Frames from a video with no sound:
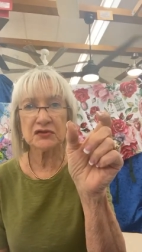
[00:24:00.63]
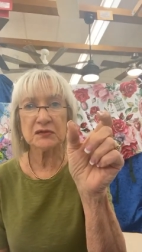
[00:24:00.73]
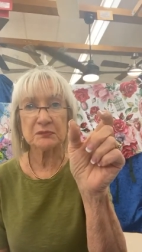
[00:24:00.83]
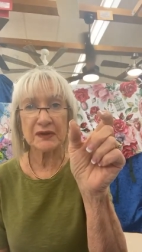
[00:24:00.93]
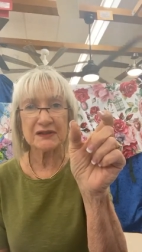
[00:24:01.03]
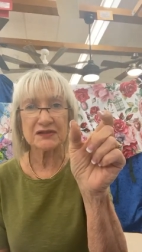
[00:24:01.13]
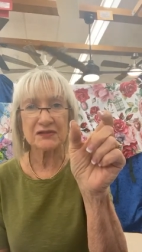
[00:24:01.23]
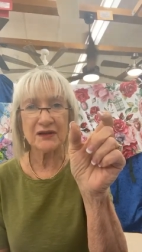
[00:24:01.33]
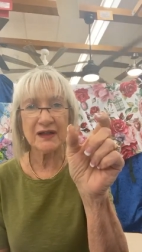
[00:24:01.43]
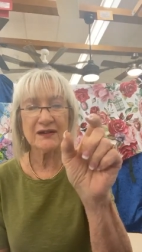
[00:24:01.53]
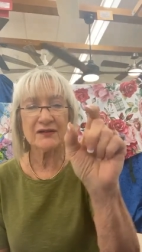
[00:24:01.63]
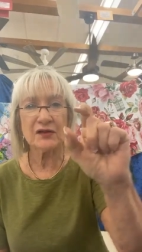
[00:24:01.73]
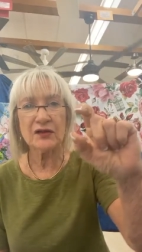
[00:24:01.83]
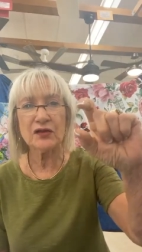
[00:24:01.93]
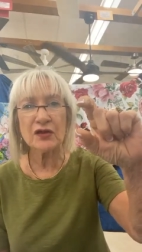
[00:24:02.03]
toothbrush, right?
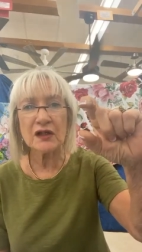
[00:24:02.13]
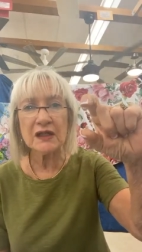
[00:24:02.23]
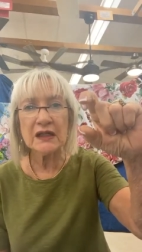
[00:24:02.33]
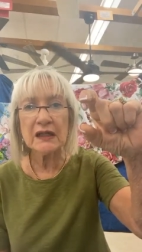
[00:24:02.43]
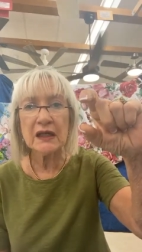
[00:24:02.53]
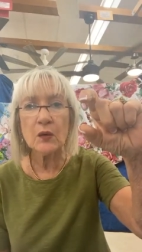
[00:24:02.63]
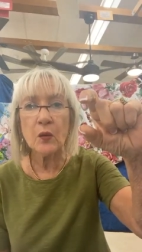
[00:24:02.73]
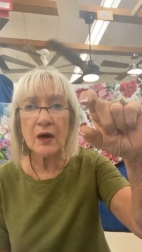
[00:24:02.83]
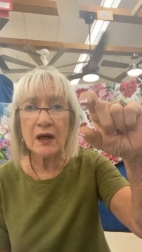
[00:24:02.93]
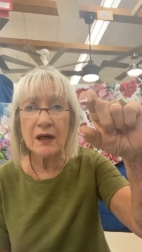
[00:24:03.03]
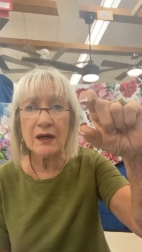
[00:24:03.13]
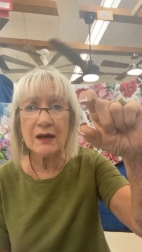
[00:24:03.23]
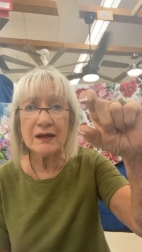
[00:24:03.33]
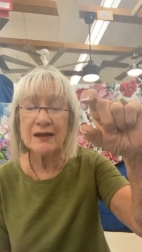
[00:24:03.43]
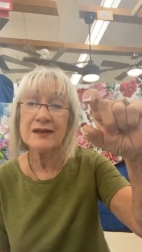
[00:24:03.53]
So you're cleaning 1
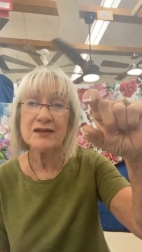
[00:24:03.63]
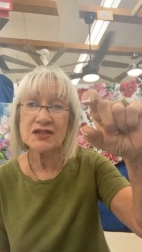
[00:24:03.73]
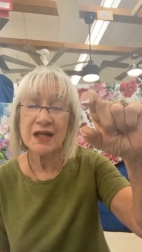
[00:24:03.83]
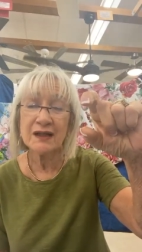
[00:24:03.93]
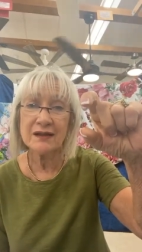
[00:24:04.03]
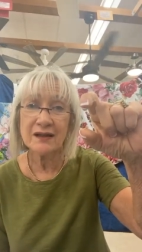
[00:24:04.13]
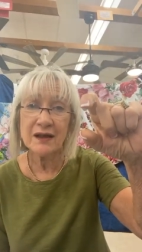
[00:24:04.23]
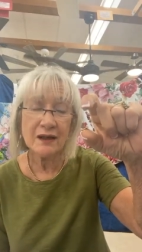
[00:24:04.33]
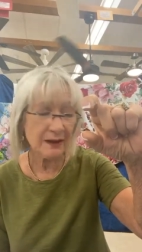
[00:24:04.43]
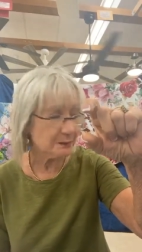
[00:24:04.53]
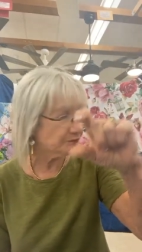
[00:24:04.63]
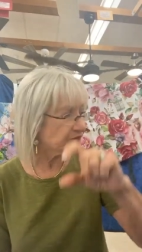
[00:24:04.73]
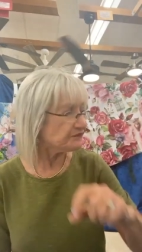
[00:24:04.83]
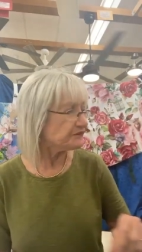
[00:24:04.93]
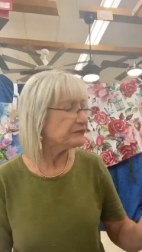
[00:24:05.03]
inch at a time.
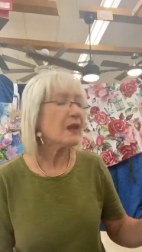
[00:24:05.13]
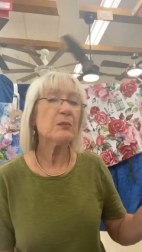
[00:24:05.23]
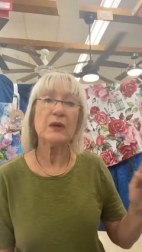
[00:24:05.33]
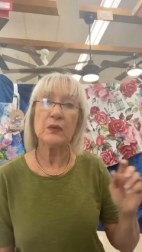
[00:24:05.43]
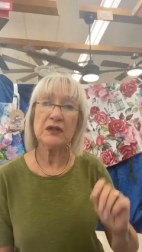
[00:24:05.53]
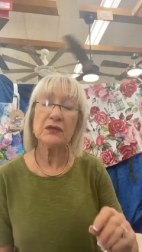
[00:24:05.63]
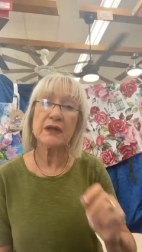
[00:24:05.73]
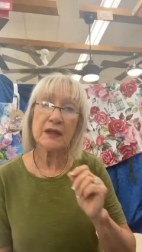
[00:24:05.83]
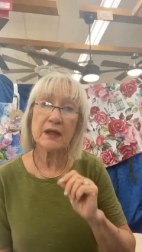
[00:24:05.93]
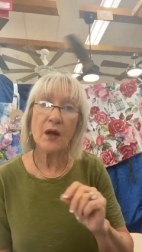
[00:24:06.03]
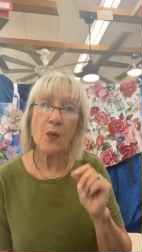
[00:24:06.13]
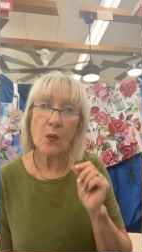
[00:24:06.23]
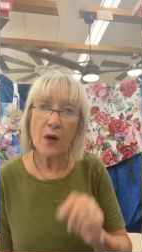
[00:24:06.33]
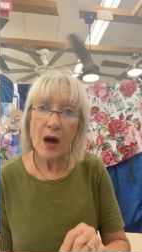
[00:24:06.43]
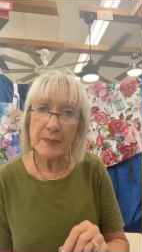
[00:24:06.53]
But when you get a
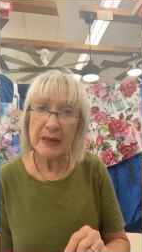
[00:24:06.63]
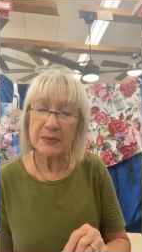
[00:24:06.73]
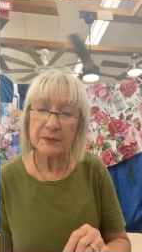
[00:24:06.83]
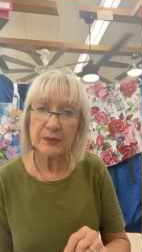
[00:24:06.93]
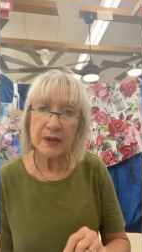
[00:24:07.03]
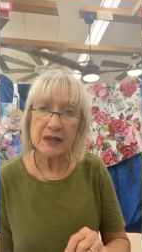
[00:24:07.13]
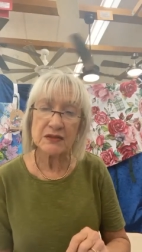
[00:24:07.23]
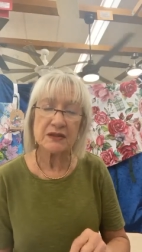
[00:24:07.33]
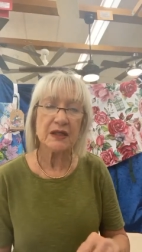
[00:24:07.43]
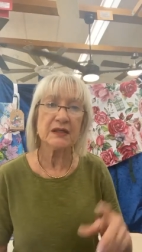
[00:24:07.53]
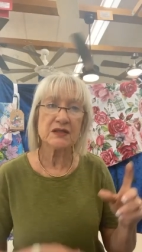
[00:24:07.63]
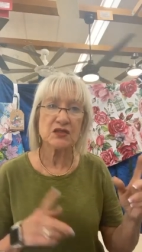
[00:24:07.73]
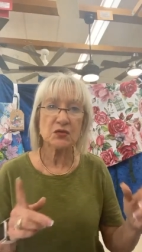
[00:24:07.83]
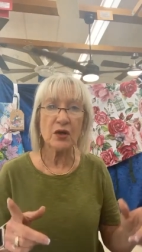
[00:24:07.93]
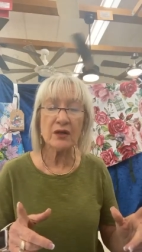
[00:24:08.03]
wallpaper brush and
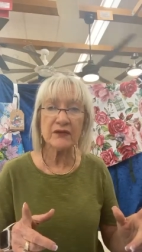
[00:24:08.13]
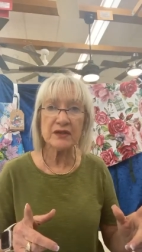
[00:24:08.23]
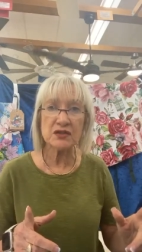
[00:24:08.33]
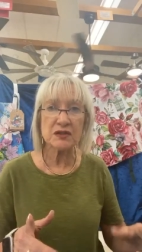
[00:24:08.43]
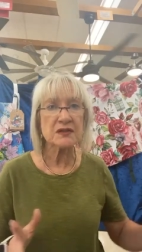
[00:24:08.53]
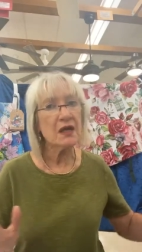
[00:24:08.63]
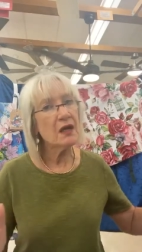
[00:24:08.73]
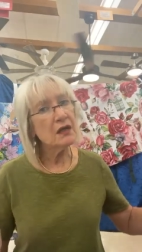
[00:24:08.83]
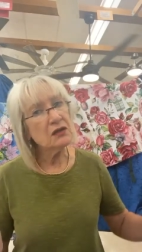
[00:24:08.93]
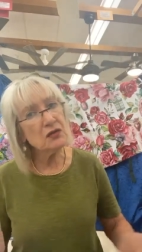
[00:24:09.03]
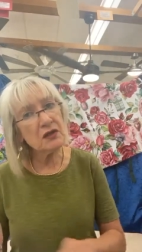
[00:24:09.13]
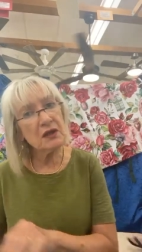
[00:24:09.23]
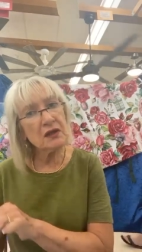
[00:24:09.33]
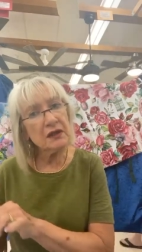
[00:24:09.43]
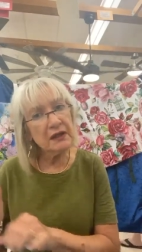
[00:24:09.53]
it's 12 inches, you
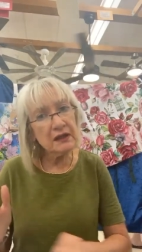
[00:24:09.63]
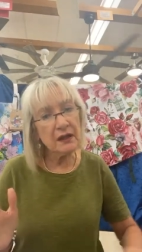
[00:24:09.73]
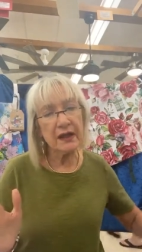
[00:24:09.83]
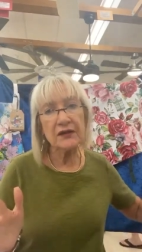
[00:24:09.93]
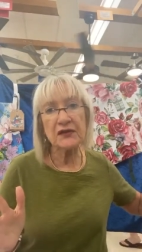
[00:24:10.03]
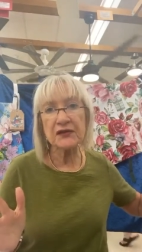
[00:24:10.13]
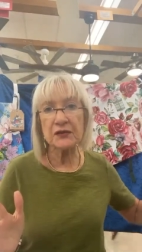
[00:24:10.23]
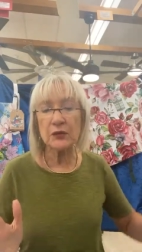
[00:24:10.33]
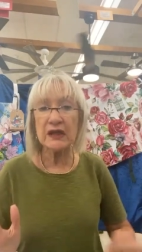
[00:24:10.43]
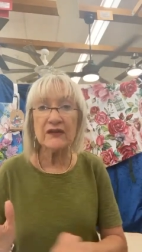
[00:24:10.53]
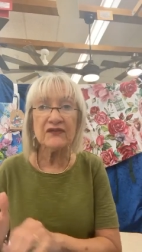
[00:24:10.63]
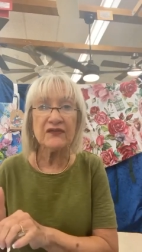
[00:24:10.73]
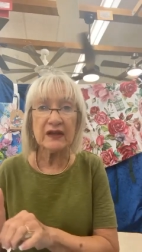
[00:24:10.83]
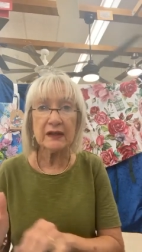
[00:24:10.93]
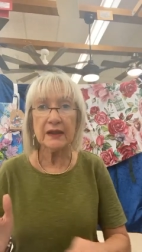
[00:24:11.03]
can clean like 3
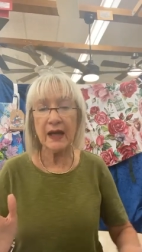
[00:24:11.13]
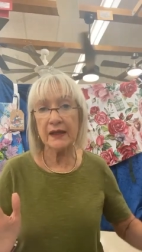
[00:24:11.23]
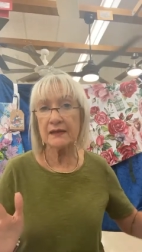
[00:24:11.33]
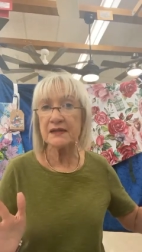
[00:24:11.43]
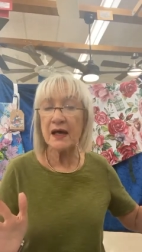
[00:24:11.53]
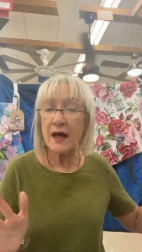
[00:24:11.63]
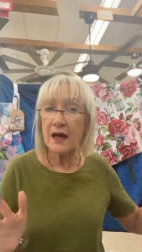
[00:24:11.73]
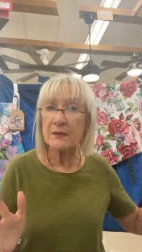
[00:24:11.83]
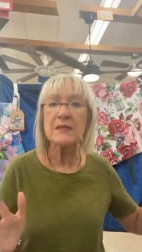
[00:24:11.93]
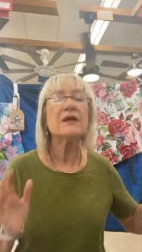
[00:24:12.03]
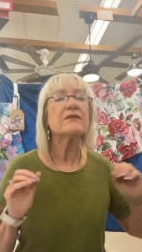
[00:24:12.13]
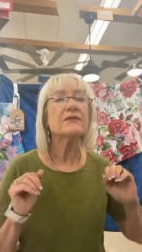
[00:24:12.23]
feet at a time